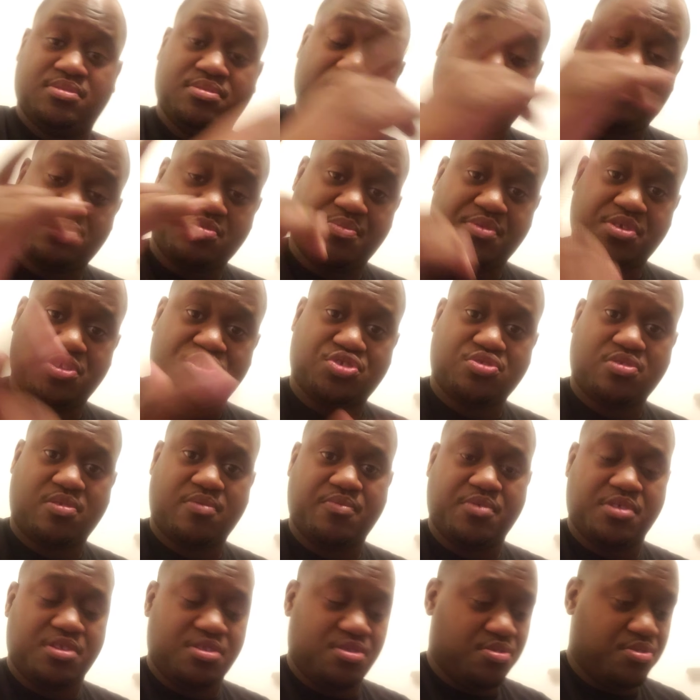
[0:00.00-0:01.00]
It's gonna be a short
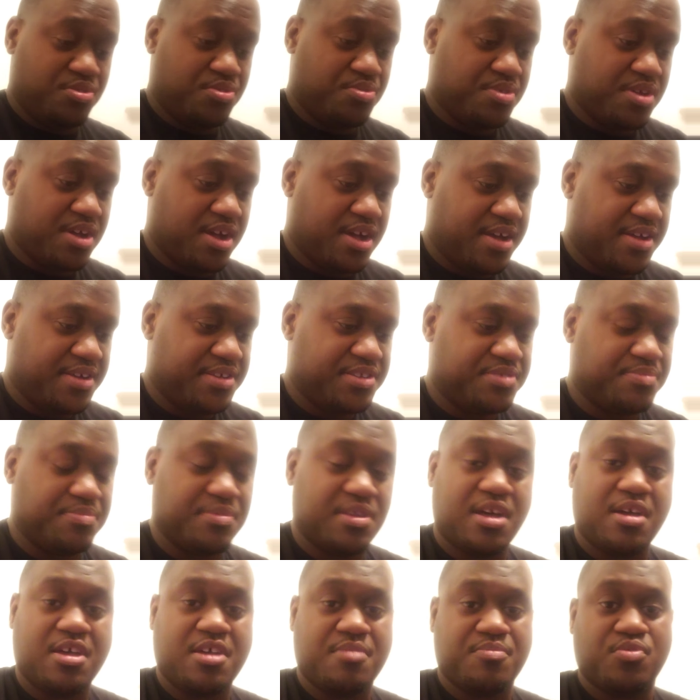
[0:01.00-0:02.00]
video, you guys,
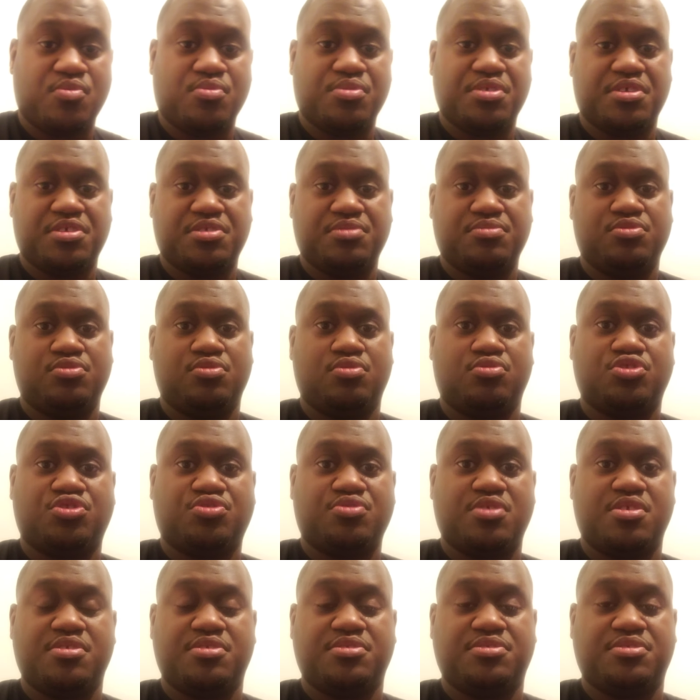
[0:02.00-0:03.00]
but I am gonna get you know
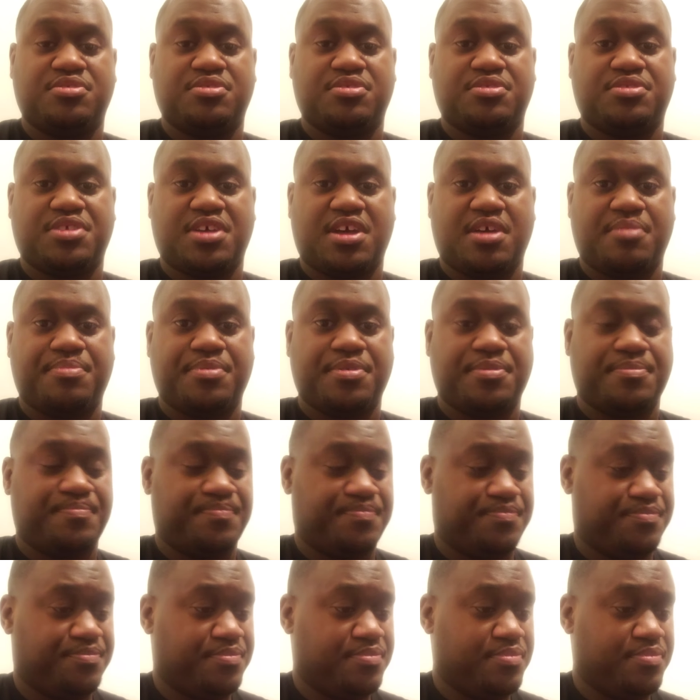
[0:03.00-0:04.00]
straight into the topic.